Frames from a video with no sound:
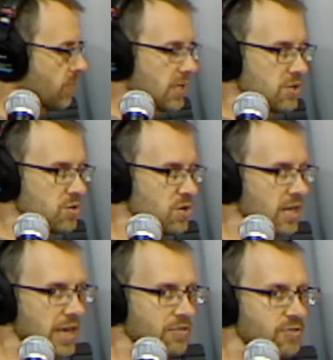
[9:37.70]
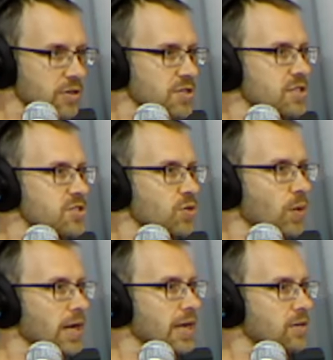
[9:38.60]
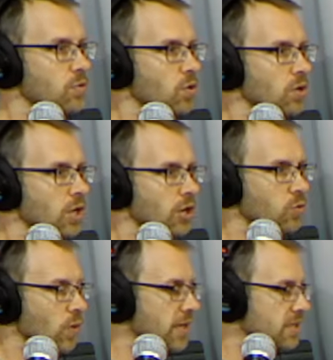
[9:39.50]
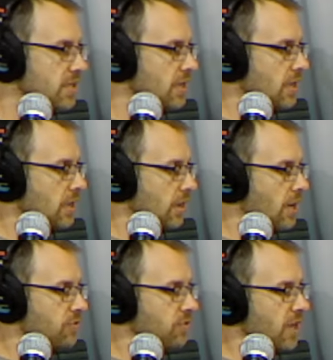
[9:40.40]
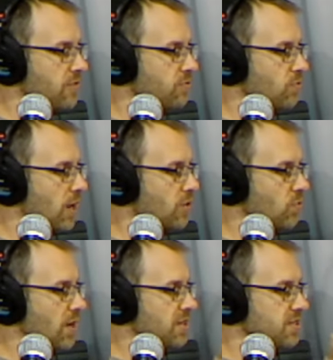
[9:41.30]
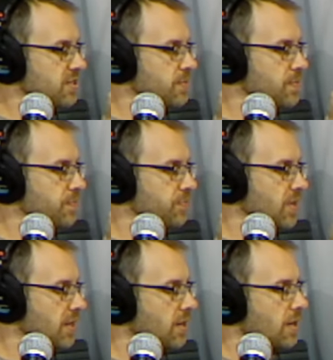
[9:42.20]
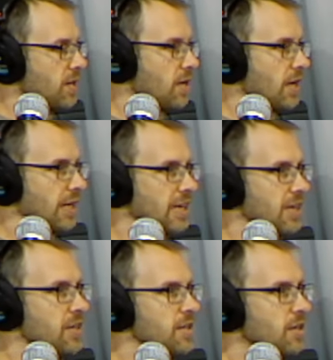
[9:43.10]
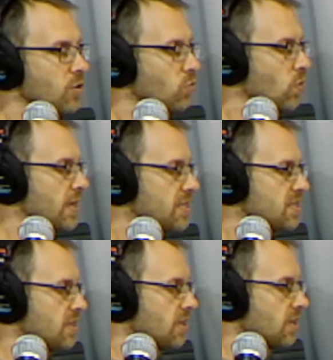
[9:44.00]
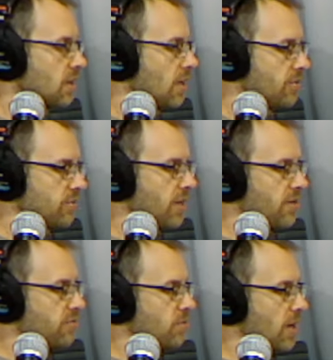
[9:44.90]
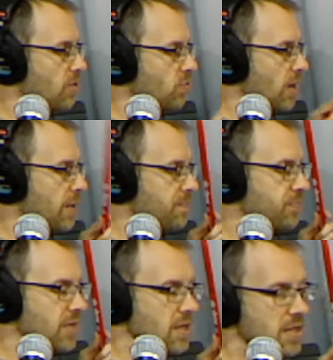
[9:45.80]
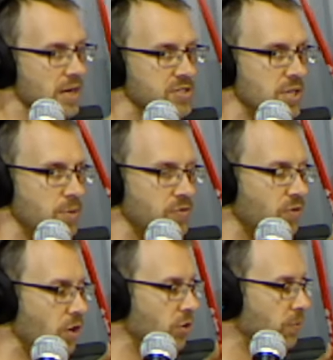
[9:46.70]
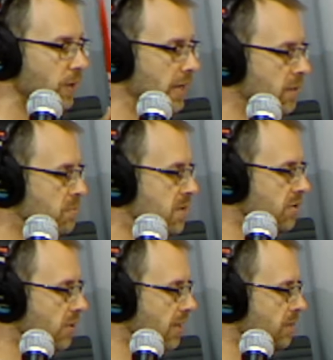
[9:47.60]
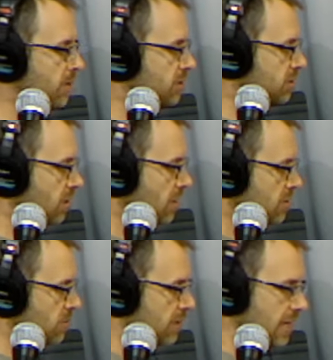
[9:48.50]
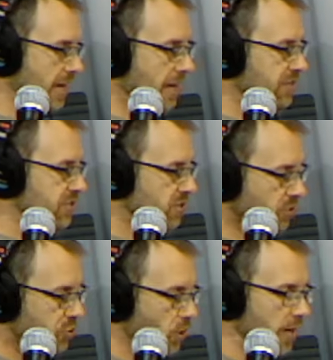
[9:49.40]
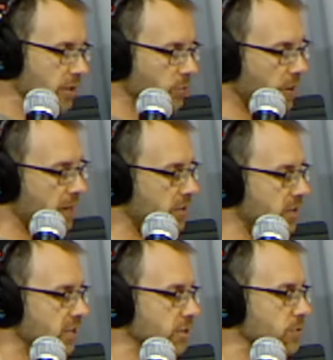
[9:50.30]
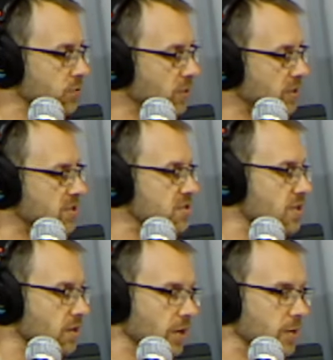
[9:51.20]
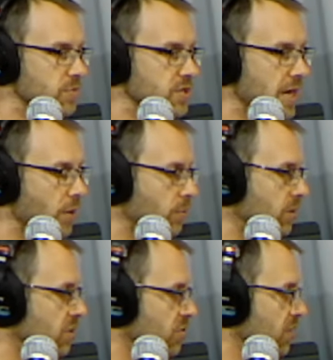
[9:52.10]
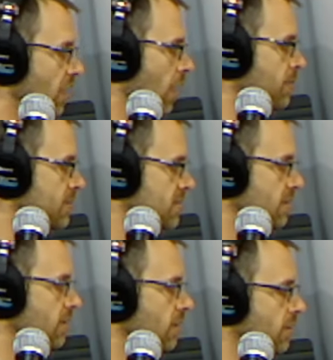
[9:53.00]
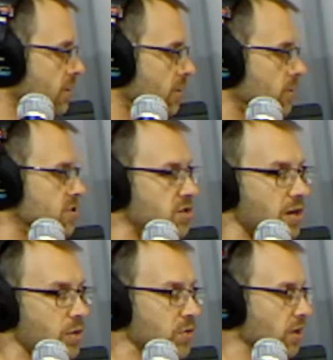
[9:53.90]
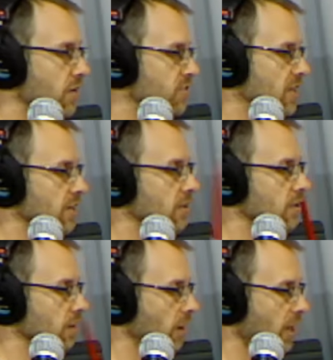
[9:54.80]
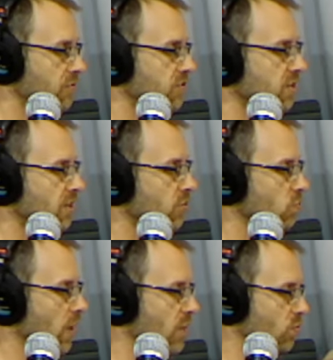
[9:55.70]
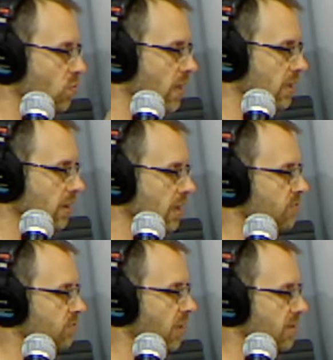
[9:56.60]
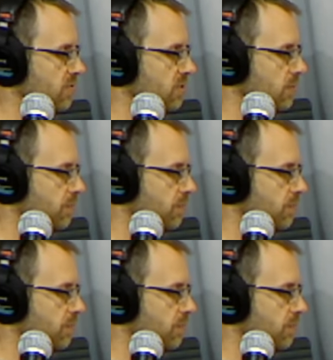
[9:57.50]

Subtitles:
So try that first. Here's the right hand roll. Right, left, left, right, right. And again, right, left, left, right, right. And then it's going to be followed by a mirror image. So I kind of had this little triangle pattern here between these limbs. Now I'm going to do the opposite, starting with the left hand. Left, right, right, left, left.